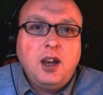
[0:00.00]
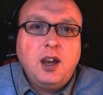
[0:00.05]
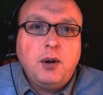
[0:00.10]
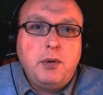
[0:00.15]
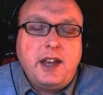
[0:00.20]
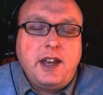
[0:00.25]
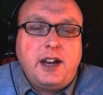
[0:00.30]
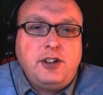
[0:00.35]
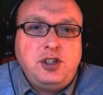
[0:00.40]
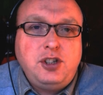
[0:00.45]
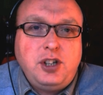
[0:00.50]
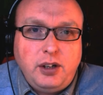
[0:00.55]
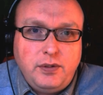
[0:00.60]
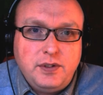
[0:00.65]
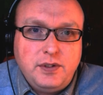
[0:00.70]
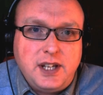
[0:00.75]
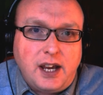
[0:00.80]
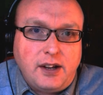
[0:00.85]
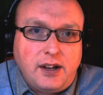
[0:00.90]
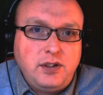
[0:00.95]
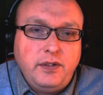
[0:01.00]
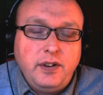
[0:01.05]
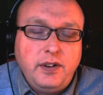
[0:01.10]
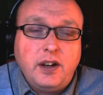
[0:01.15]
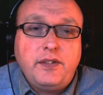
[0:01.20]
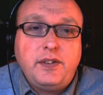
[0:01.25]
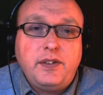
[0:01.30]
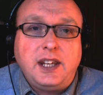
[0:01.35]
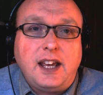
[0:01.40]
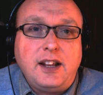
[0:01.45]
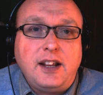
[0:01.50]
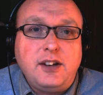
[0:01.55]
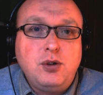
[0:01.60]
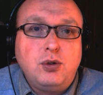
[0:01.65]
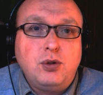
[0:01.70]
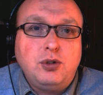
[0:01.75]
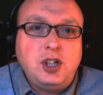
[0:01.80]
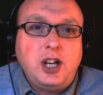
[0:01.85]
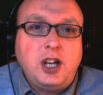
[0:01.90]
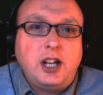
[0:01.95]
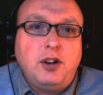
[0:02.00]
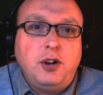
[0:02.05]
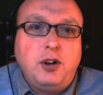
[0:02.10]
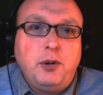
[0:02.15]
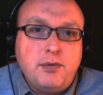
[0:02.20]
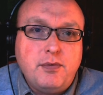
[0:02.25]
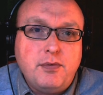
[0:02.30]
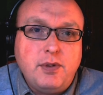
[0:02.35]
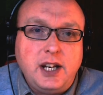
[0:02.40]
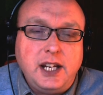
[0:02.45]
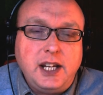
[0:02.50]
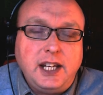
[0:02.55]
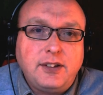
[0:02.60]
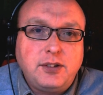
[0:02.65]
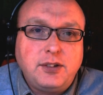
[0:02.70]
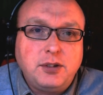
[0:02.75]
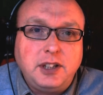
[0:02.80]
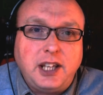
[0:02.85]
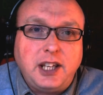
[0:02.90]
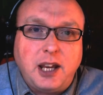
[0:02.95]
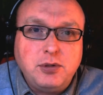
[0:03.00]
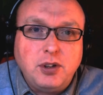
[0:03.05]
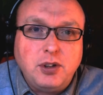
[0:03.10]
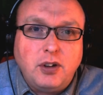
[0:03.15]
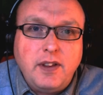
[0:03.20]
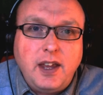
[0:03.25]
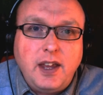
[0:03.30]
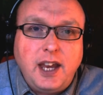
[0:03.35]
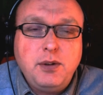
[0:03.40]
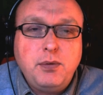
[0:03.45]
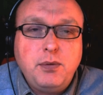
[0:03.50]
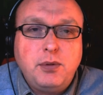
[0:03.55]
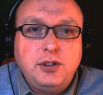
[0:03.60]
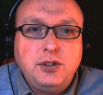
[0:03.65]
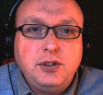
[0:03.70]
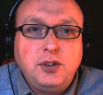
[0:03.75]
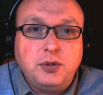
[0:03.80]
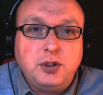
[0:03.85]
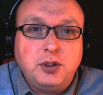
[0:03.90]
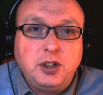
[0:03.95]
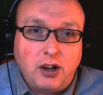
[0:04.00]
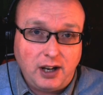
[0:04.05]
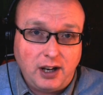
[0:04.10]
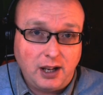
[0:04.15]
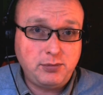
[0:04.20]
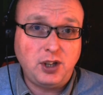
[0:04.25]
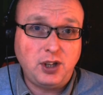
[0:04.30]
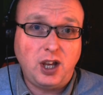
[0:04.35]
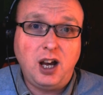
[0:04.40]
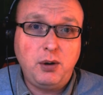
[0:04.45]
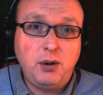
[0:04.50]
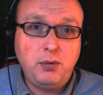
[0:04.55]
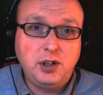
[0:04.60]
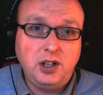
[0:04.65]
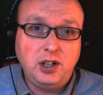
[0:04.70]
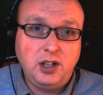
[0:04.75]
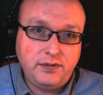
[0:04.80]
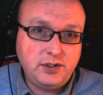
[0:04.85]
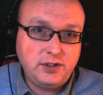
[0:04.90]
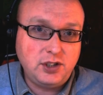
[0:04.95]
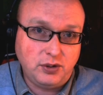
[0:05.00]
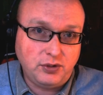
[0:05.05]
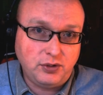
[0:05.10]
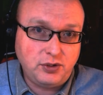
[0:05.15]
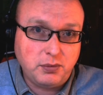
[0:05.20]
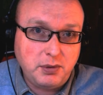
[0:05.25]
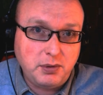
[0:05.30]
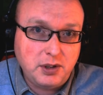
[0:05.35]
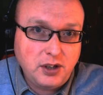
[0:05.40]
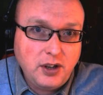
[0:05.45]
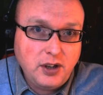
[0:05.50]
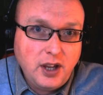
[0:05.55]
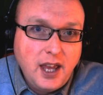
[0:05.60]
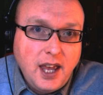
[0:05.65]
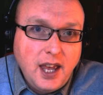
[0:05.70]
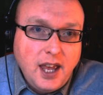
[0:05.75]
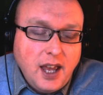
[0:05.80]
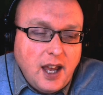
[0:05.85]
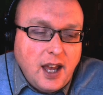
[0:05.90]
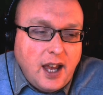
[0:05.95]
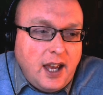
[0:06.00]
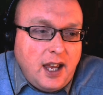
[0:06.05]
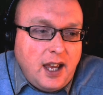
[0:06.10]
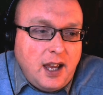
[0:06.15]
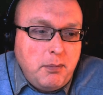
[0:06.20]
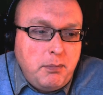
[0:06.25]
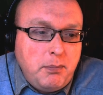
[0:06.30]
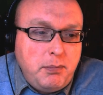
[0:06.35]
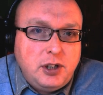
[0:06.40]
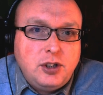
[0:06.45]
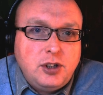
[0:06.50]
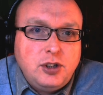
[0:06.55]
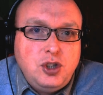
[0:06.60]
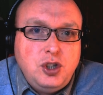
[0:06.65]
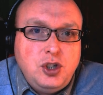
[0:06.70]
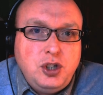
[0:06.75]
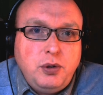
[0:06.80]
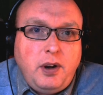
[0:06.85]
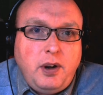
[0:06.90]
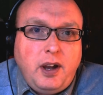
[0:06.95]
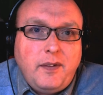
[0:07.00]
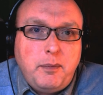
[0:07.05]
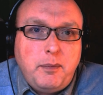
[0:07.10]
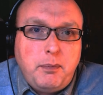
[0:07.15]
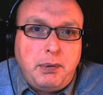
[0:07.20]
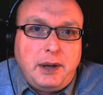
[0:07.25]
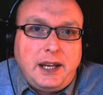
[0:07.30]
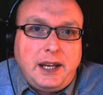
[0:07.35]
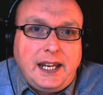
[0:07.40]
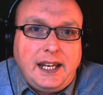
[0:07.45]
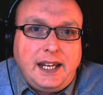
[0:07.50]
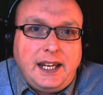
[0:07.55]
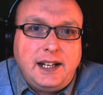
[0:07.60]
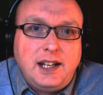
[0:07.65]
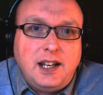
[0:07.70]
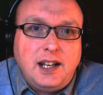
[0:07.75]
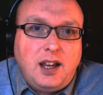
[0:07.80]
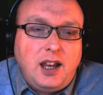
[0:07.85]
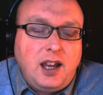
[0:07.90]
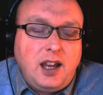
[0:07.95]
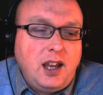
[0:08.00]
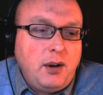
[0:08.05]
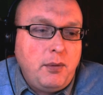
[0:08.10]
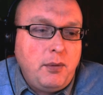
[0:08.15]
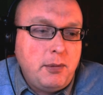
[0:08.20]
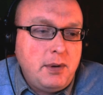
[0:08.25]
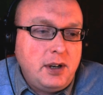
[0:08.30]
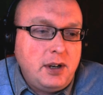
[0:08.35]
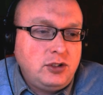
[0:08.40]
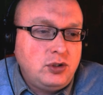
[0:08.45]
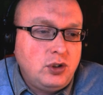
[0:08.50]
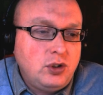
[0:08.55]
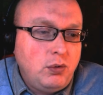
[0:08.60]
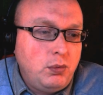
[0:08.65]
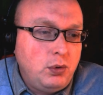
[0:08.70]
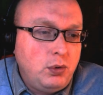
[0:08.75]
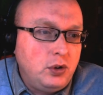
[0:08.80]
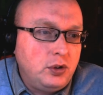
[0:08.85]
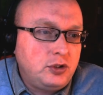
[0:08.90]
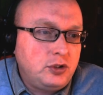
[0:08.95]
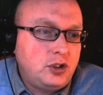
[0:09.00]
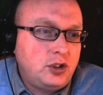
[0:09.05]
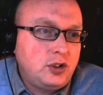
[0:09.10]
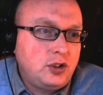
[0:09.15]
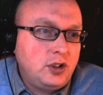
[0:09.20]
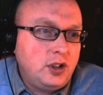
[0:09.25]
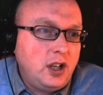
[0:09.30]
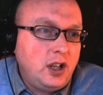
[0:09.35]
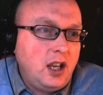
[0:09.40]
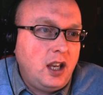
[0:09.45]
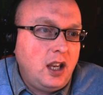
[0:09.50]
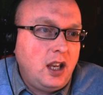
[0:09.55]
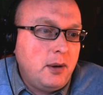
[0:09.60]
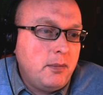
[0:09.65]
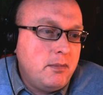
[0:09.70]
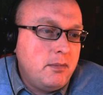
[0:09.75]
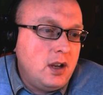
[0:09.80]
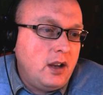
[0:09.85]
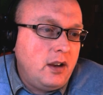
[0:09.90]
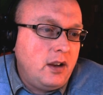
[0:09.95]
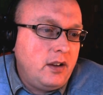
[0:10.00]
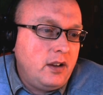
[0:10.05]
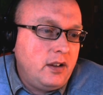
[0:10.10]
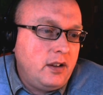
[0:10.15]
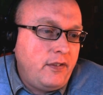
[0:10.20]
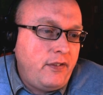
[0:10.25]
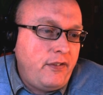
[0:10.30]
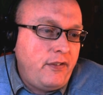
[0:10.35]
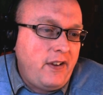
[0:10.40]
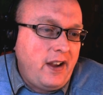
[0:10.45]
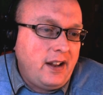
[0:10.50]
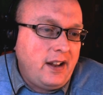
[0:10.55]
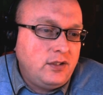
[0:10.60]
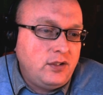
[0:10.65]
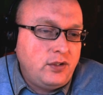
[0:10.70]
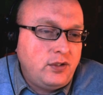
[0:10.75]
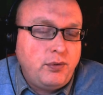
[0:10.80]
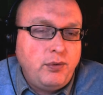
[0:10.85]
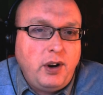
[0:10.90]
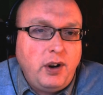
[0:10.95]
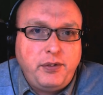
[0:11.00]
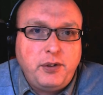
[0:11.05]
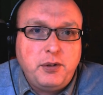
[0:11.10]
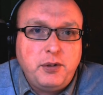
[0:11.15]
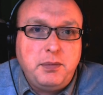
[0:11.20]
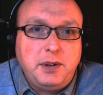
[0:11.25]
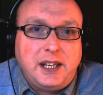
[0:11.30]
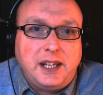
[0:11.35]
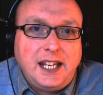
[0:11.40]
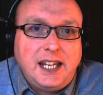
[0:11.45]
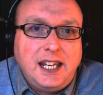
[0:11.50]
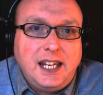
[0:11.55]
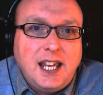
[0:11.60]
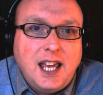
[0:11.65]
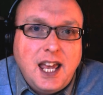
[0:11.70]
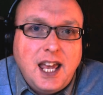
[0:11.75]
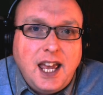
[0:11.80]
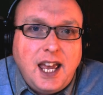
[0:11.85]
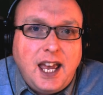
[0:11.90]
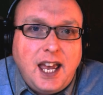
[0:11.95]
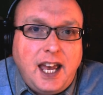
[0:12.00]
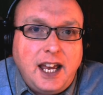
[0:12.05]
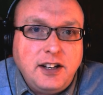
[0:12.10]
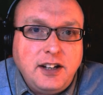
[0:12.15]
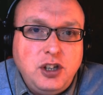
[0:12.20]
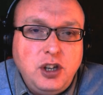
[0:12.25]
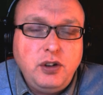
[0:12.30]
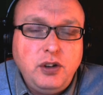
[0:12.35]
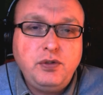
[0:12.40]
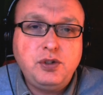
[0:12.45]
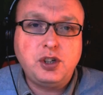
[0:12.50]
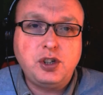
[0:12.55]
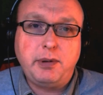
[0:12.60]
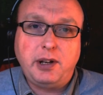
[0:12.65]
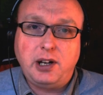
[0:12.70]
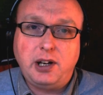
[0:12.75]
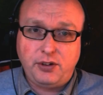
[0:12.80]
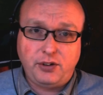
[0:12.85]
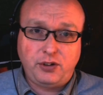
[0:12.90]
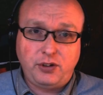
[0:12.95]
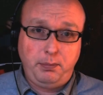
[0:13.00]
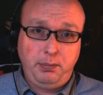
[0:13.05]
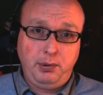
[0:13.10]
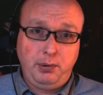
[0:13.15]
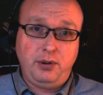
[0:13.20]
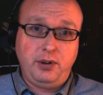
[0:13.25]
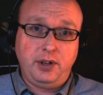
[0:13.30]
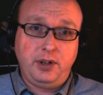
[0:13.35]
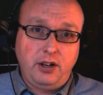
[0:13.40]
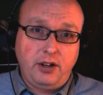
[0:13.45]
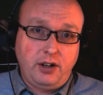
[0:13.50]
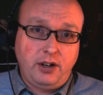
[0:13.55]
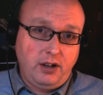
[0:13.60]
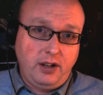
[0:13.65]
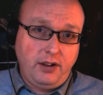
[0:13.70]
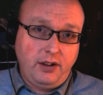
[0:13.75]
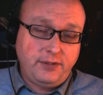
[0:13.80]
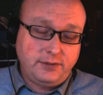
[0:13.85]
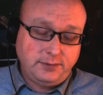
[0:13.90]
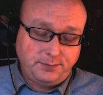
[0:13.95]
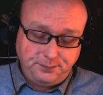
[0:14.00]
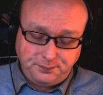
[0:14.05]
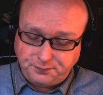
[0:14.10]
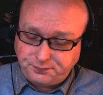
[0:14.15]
without a shadow of a doubt. If you ever get your channel up and running, get some games on there, and you want to do some collabs, I would love to do some with you, because you have been one of my stalwart fans right from the beginning, and you've shown me a lot of support and a lot of love,